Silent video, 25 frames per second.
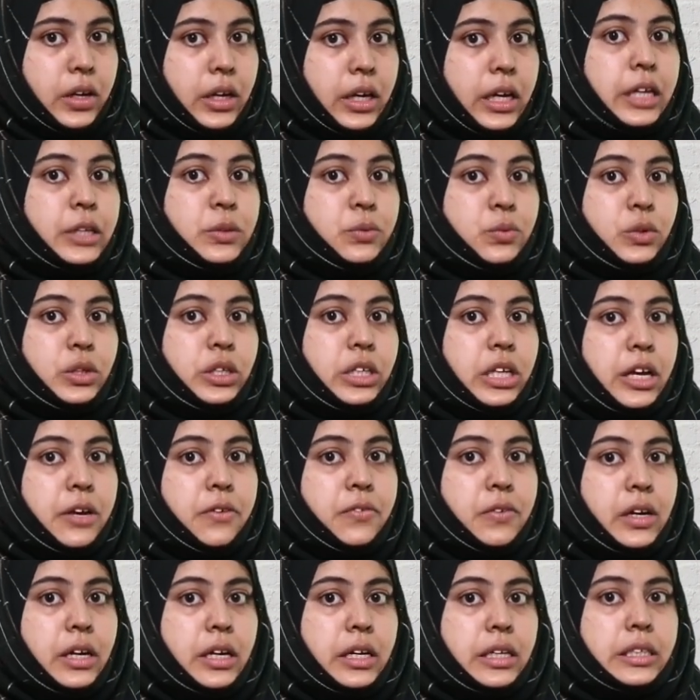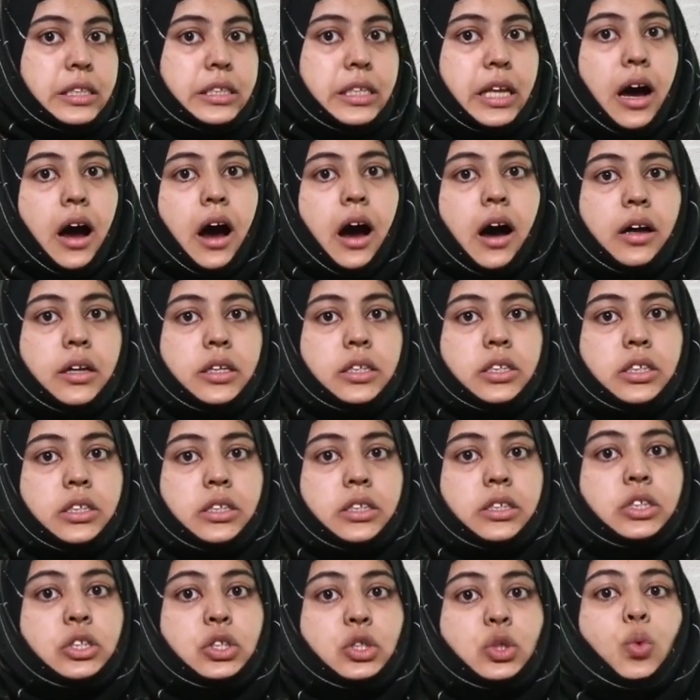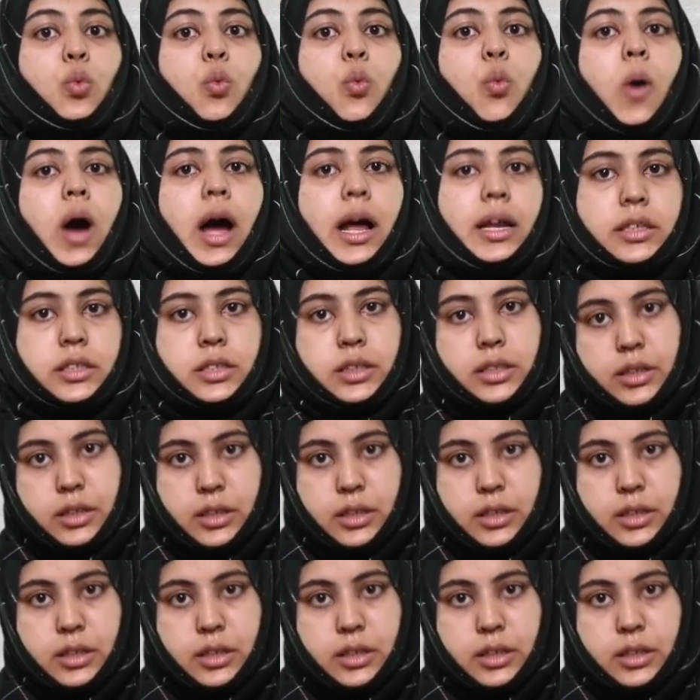It would give us the answer to what?